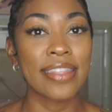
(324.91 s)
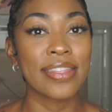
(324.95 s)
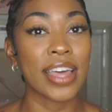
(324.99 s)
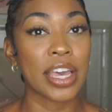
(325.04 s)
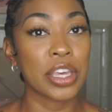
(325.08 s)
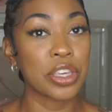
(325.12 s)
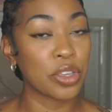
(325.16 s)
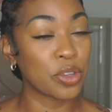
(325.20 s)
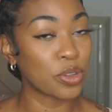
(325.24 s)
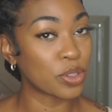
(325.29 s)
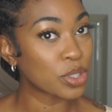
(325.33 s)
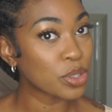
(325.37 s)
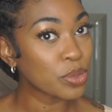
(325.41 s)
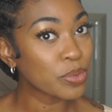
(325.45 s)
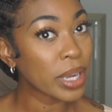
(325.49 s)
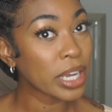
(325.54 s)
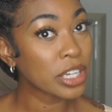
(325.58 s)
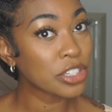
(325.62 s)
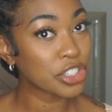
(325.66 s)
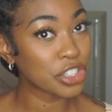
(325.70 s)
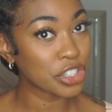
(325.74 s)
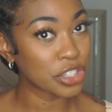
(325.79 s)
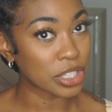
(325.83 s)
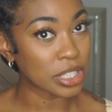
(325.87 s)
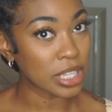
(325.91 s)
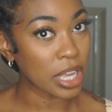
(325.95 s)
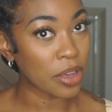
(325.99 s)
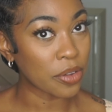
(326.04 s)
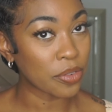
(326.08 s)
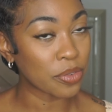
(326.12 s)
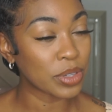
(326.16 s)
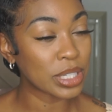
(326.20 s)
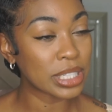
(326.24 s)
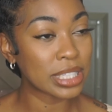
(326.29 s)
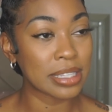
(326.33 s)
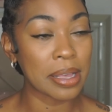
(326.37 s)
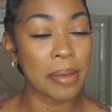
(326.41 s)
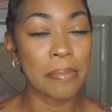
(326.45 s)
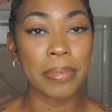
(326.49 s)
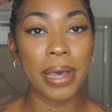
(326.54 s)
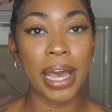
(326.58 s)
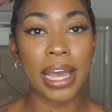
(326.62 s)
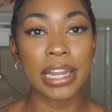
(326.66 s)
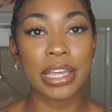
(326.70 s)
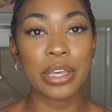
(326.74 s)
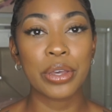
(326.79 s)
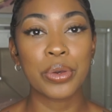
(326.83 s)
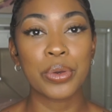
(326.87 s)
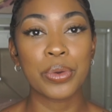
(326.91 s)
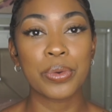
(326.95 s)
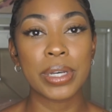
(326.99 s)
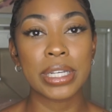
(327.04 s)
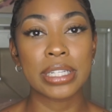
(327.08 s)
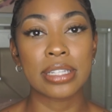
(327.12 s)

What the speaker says: that you surround yourself with somebody who